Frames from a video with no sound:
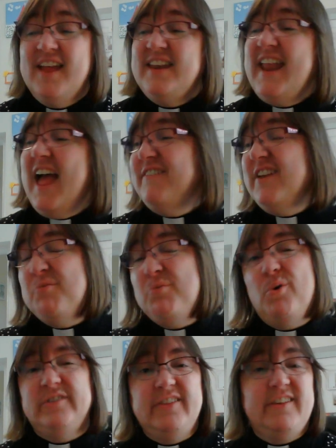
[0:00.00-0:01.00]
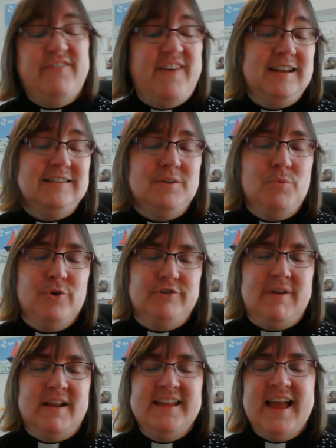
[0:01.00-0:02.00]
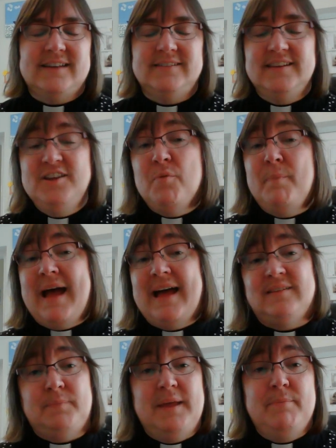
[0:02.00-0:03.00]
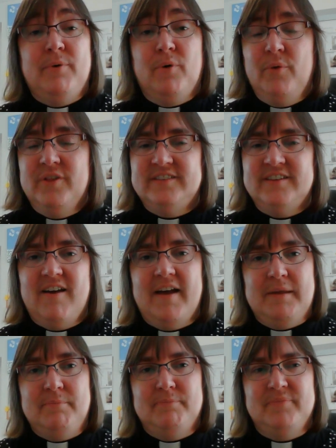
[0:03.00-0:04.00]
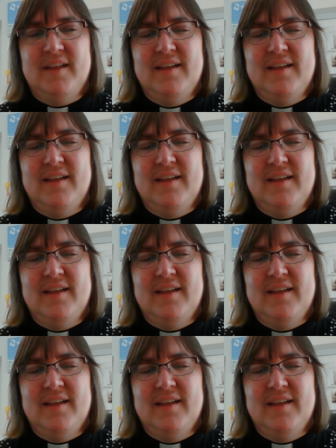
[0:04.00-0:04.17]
Now, if you've walked on the fence or walked around Yaxley, you'll pass people all the time.